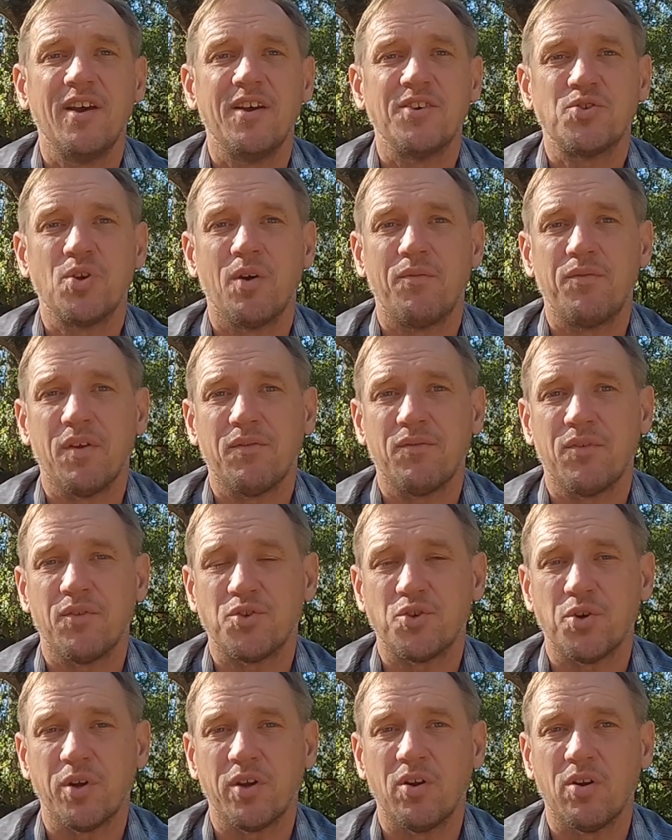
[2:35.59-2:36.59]
So if you have to
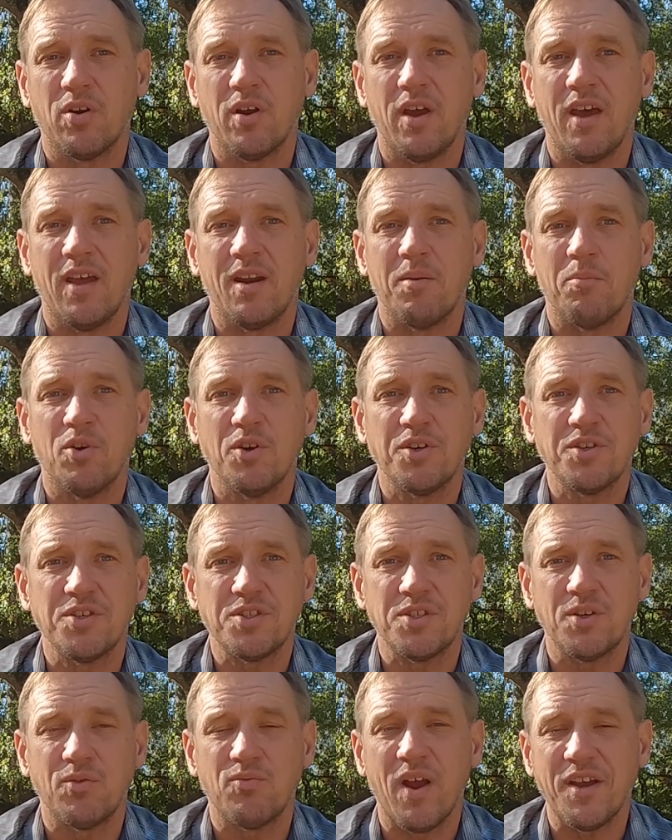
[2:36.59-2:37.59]
trigger an
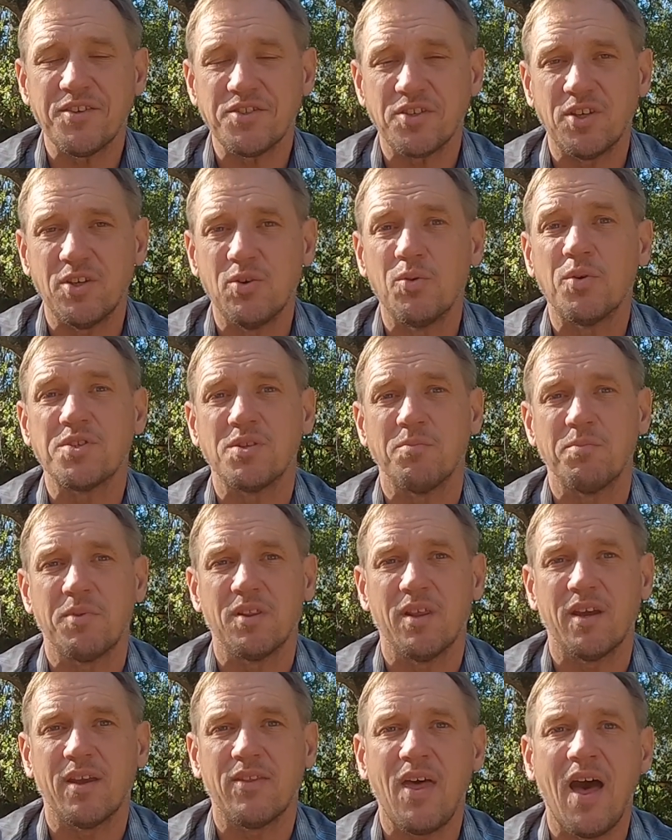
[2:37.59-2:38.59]
emergency rescue or
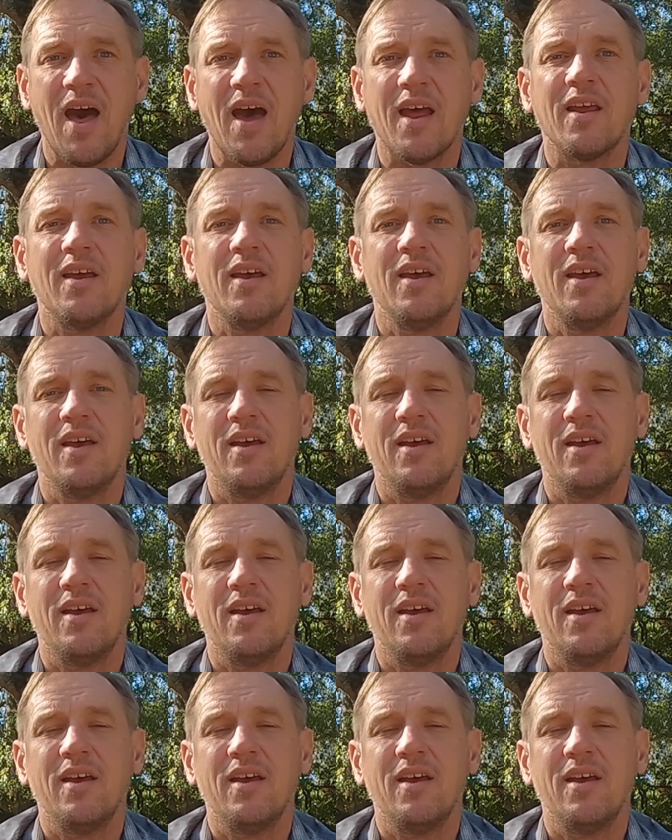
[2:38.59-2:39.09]
something like that,